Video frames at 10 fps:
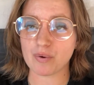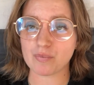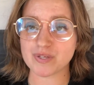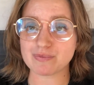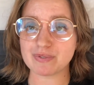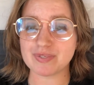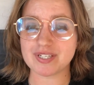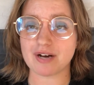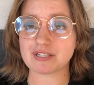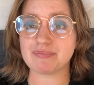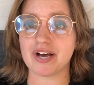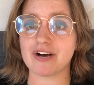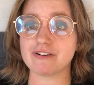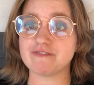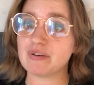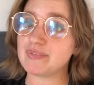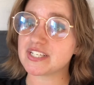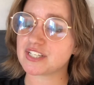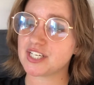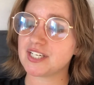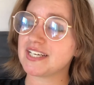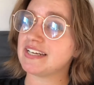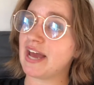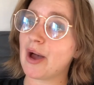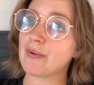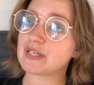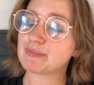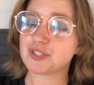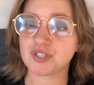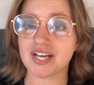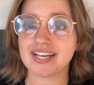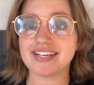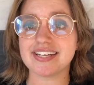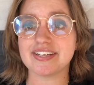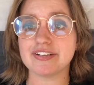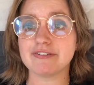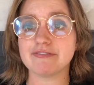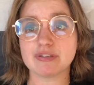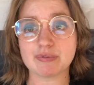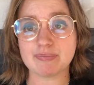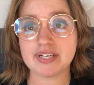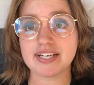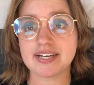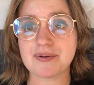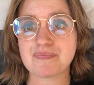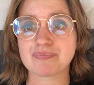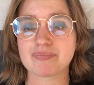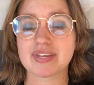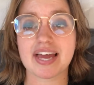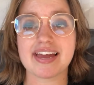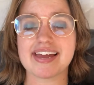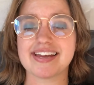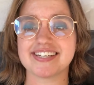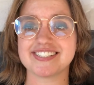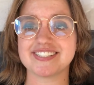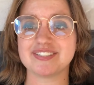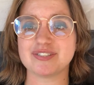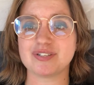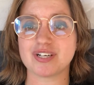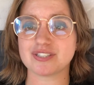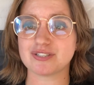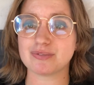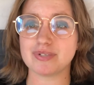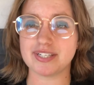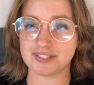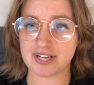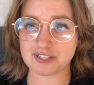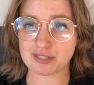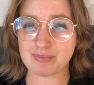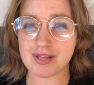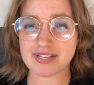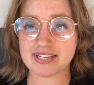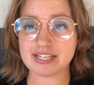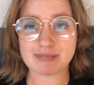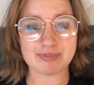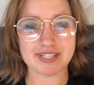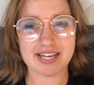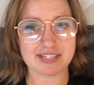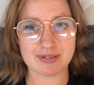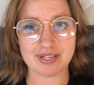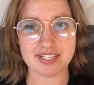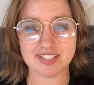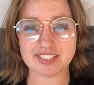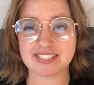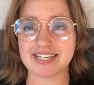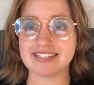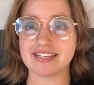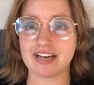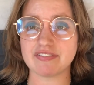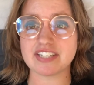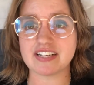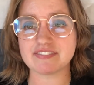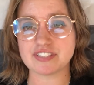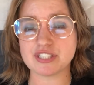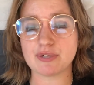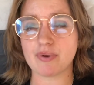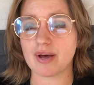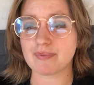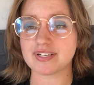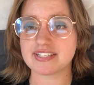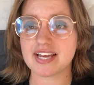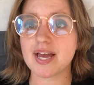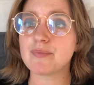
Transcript: This week we talked about feminist theory and how it is portrayed in film and media and also in international politics, but that's to a lesser extent and not very relevant to what I'm going to say.